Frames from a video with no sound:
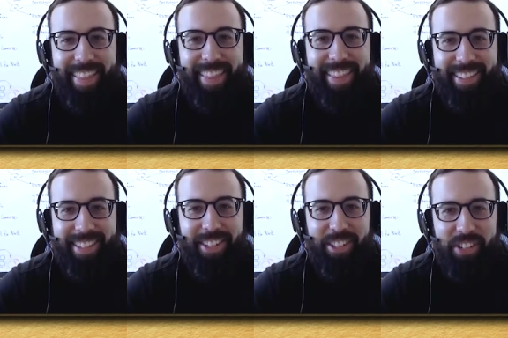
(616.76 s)
This
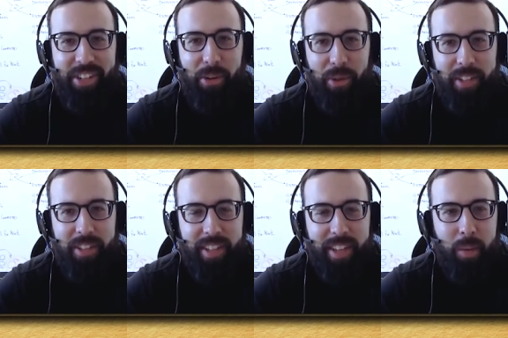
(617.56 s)
is going to sound
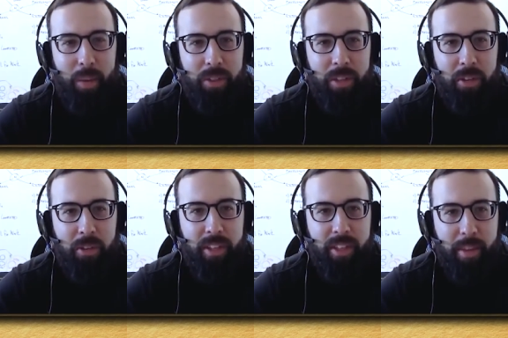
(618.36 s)
crazy. It was
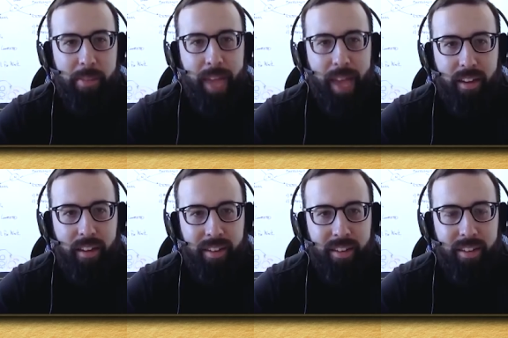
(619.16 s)
literally Thumbtack.
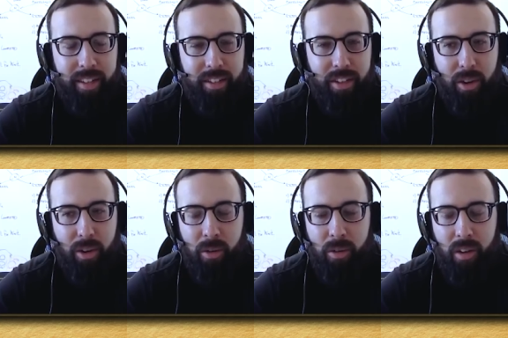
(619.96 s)

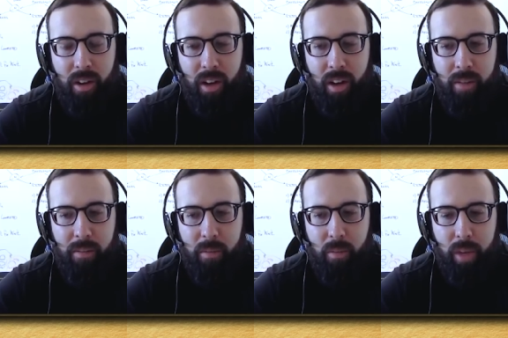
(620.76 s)
So
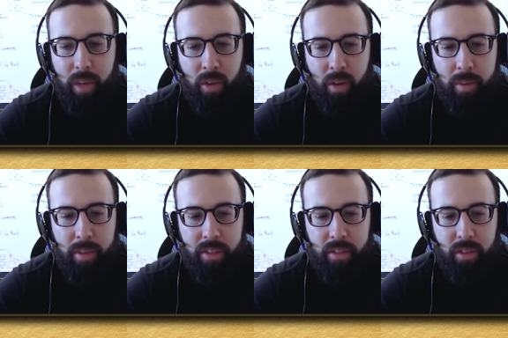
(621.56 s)
we grew a
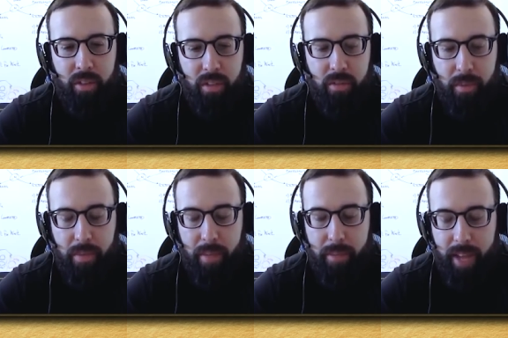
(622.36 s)
business from
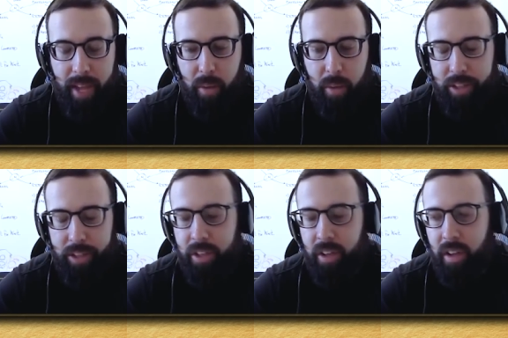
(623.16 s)
Thumbtack,
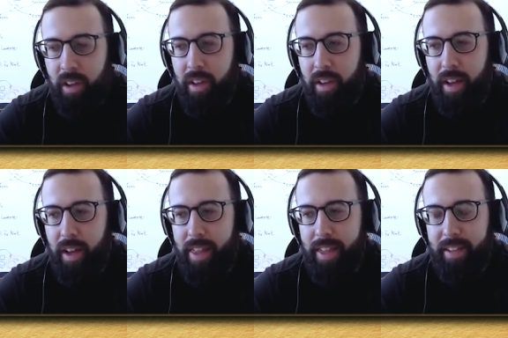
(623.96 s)
which
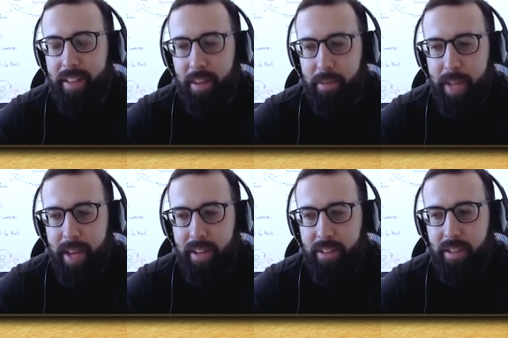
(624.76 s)
I think
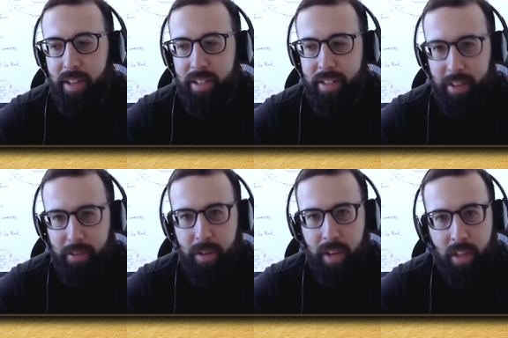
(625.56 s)
Thumbtack is
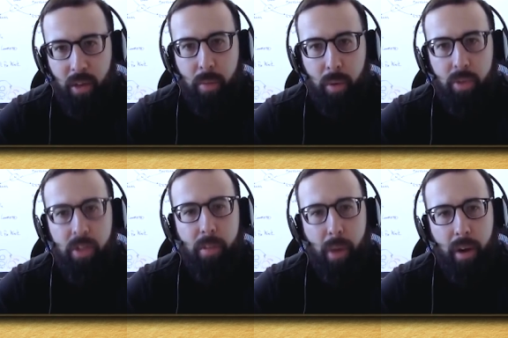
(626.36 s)
different in their approach
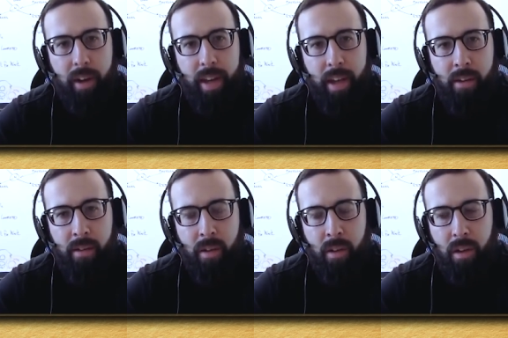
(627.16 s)
to market now.
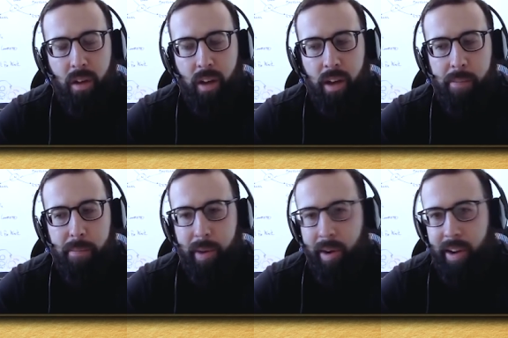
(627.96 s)

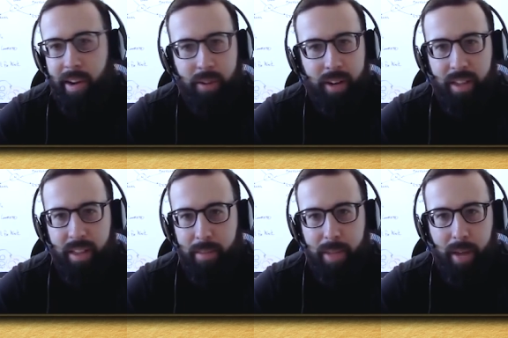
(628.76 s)
But our hit rate on
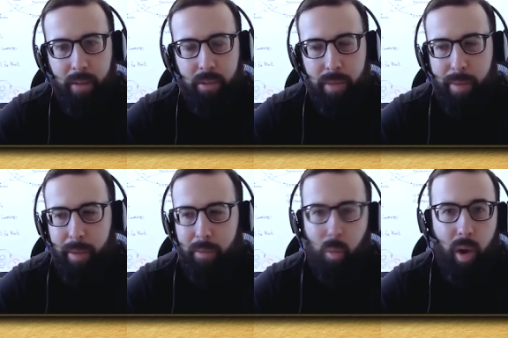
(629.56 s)
Thumbtack was
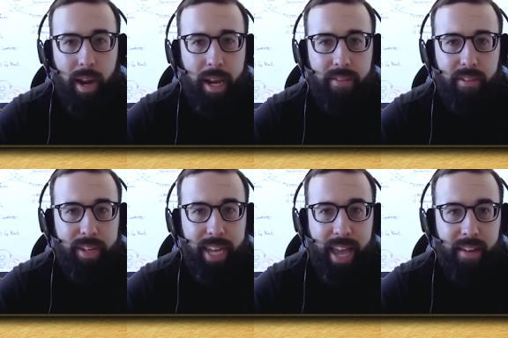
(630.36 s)
maybe 1 out of
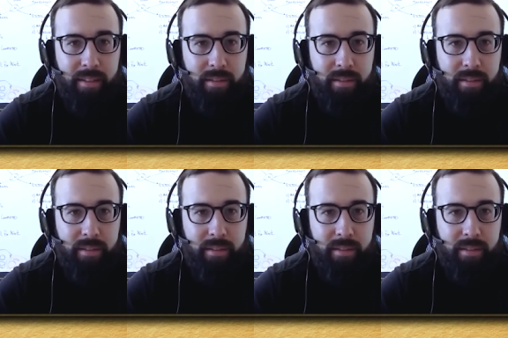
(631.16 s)
every 10